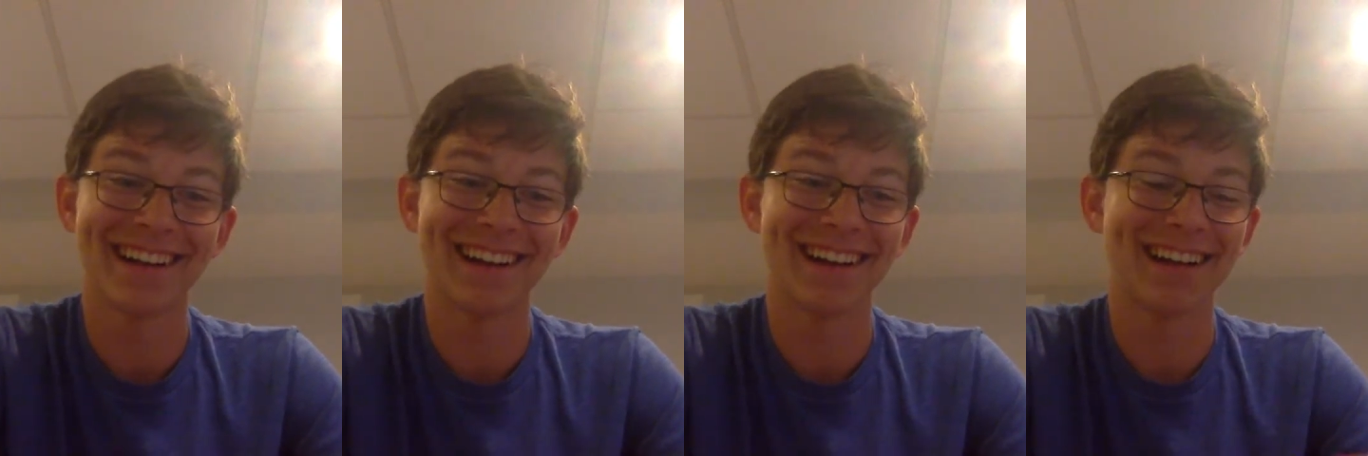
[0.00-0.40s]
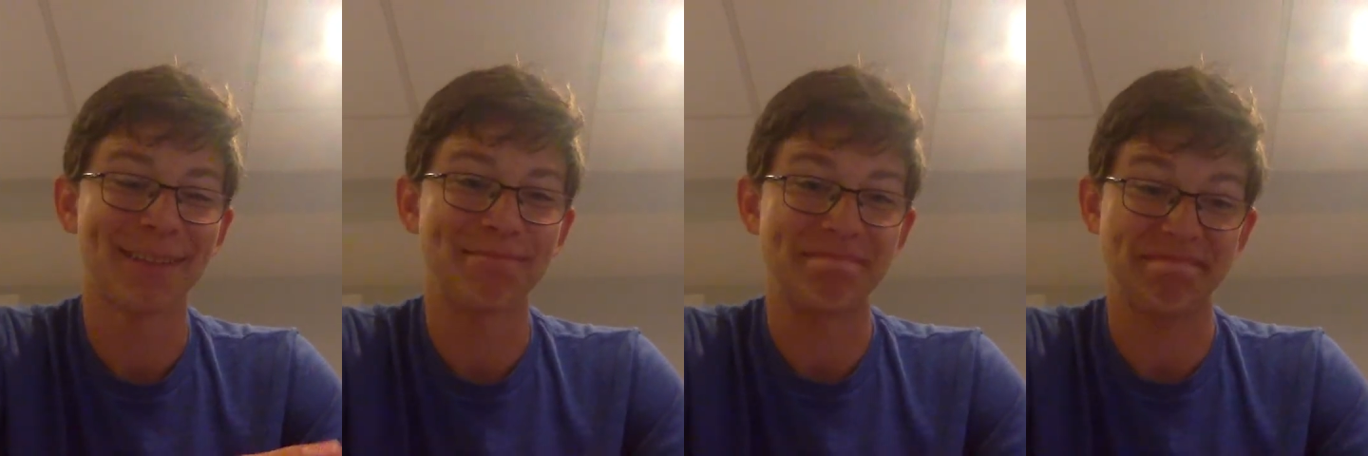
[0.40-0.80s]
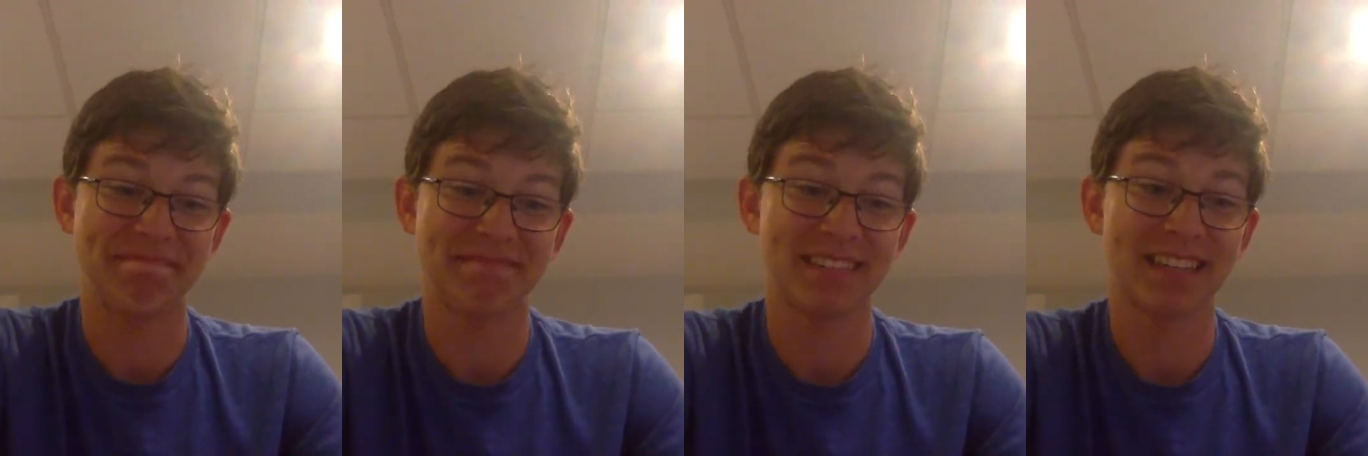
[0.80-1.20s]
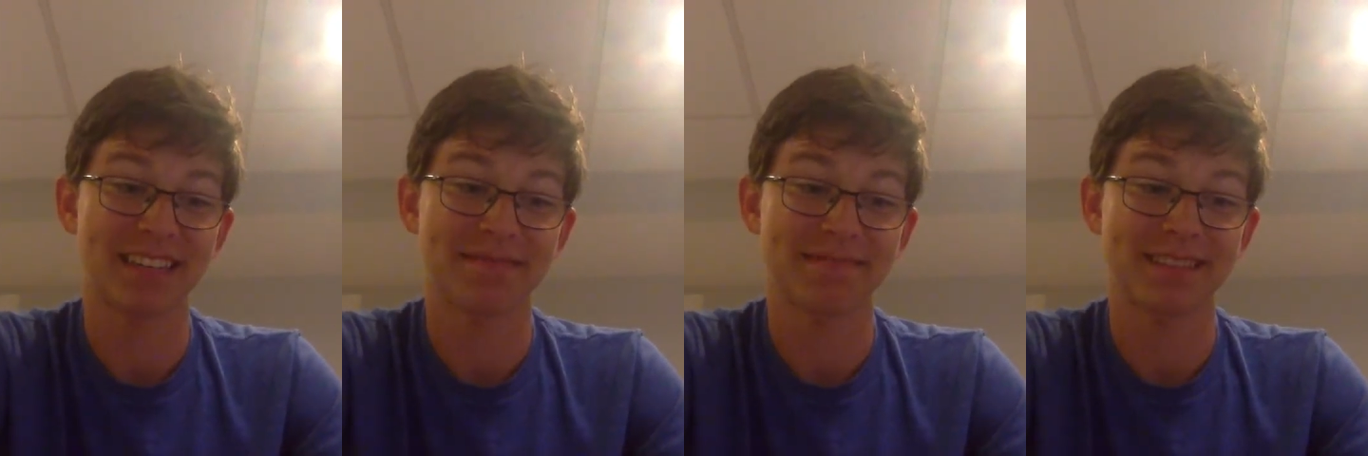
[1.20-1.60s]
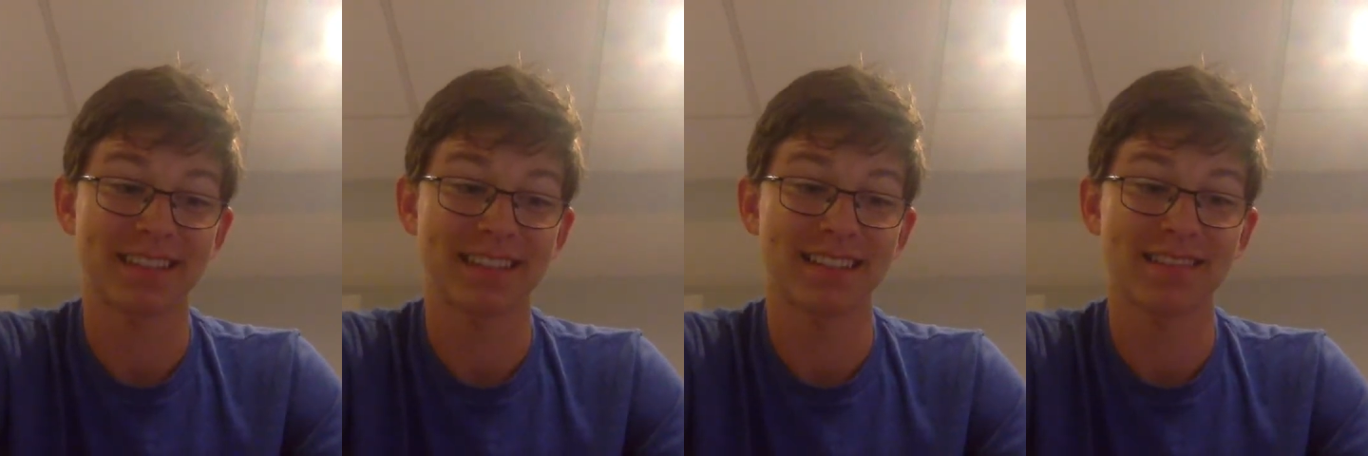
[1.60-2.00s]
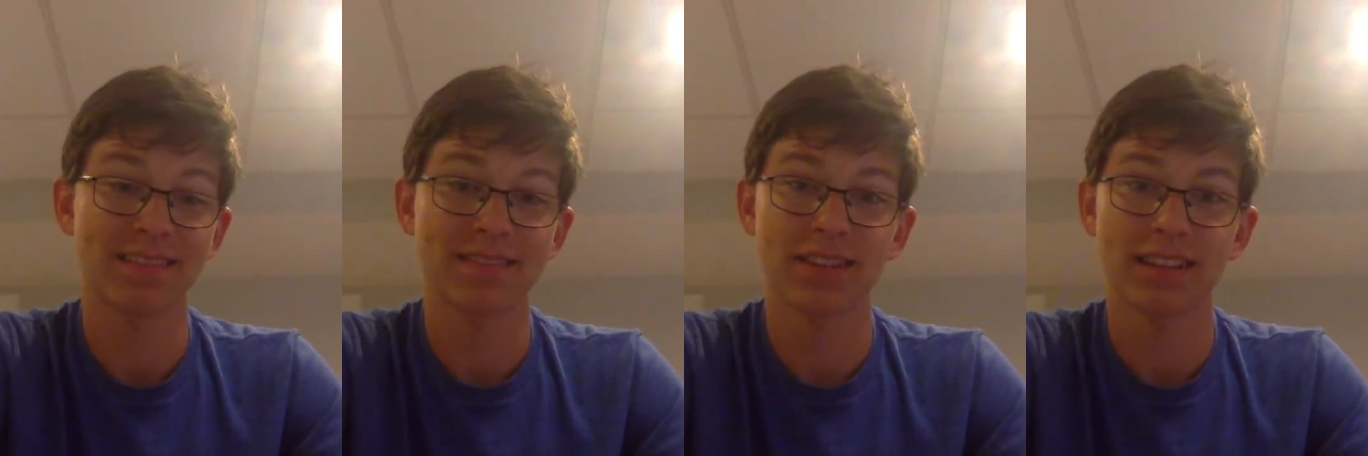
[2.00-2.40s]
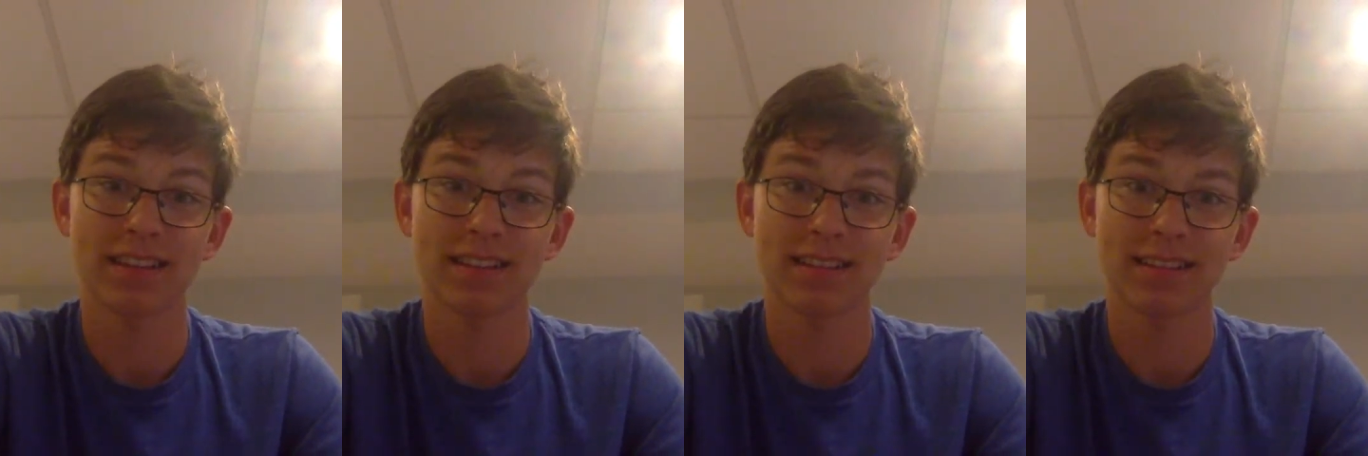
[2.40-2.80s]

Um, yeah, it's fucking.